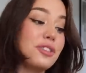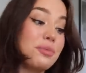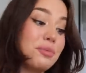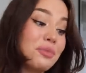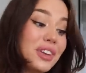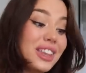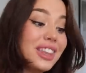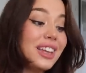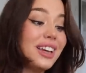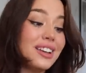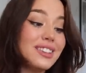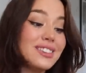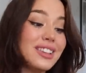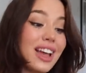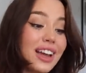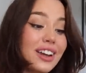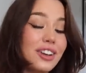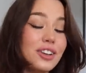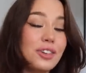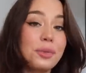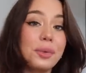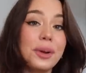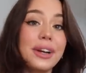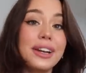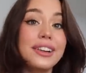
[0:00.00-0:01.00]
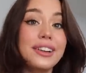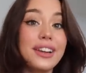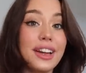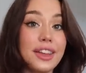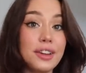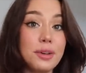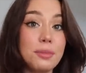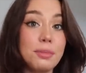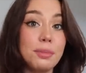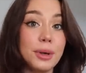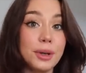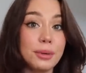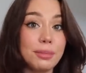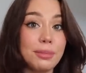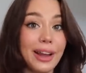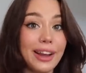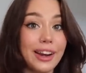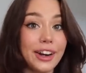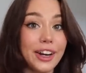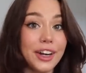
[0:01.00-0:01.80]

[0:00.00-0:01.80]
So I'm really excited to read another book by